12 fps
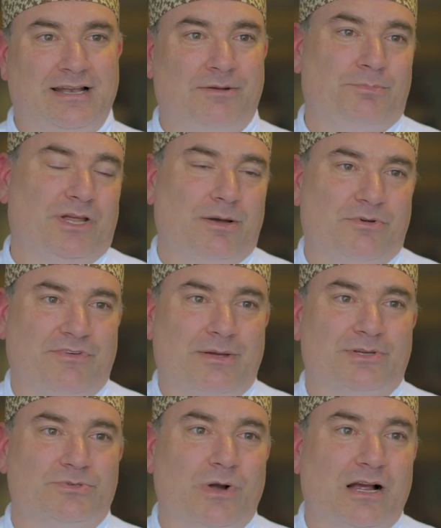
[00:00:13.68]
I didn't become a
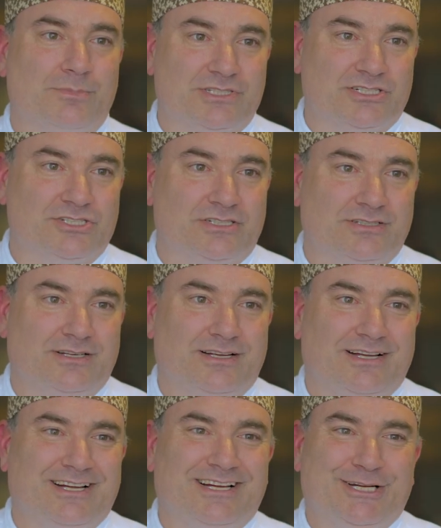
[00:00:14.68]
famous rock musician.
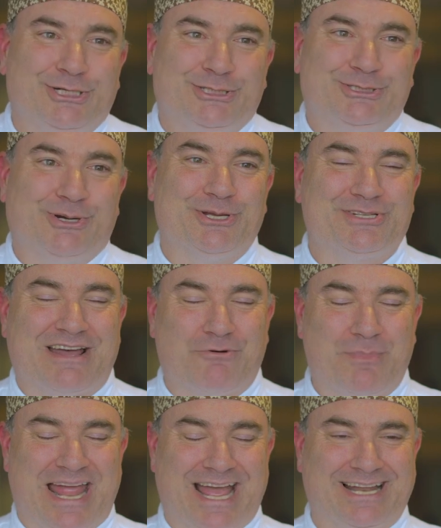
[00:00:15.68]
So I used to have a
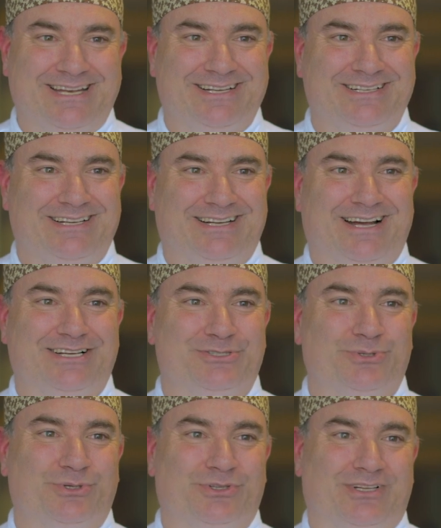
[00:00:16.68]
band in high
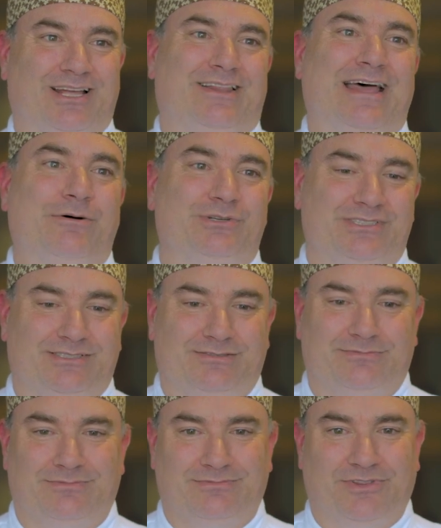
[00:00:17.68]
school, and that was
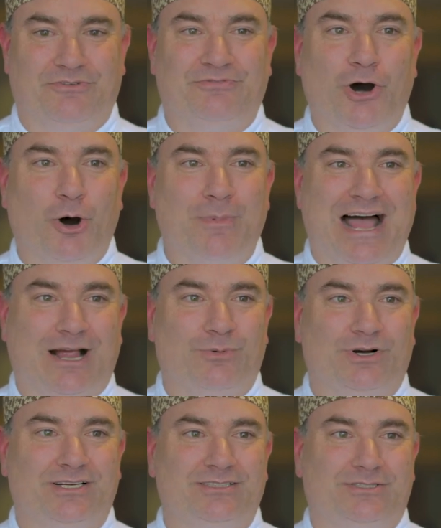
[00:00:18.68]
the fallback
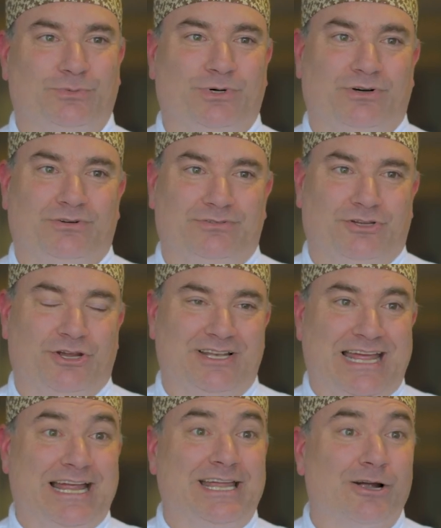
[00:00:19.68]
was well, you can
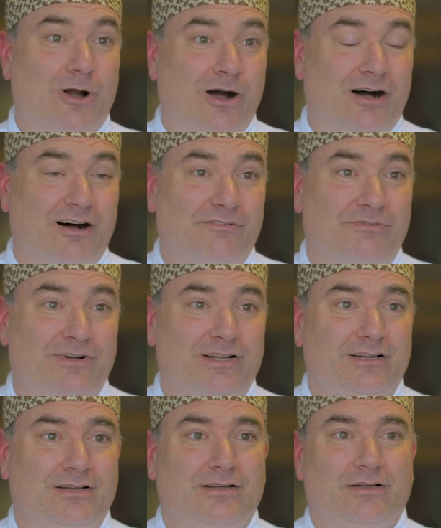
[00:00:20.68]
take a year off,
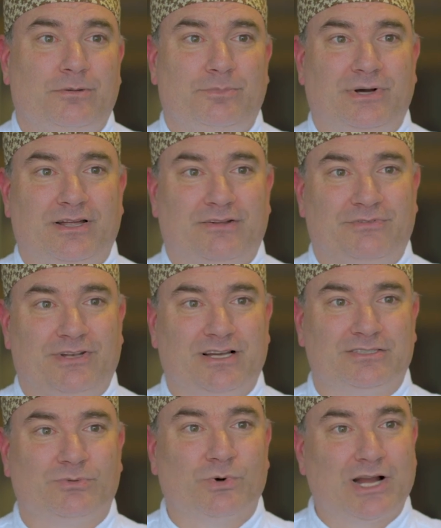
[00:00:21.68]
but if it
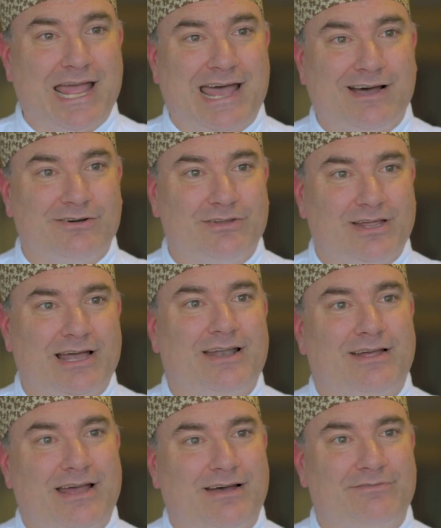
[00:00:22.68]
doesn't work out, you got
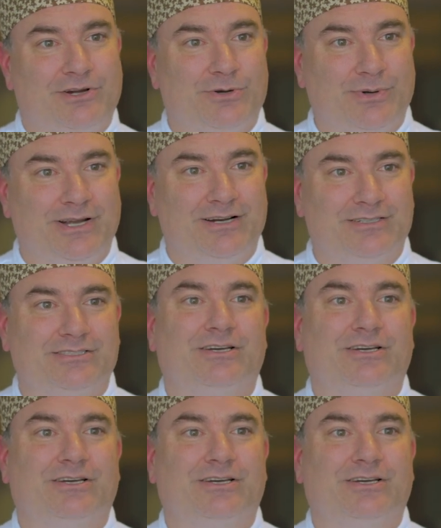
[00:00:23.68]
to have a career.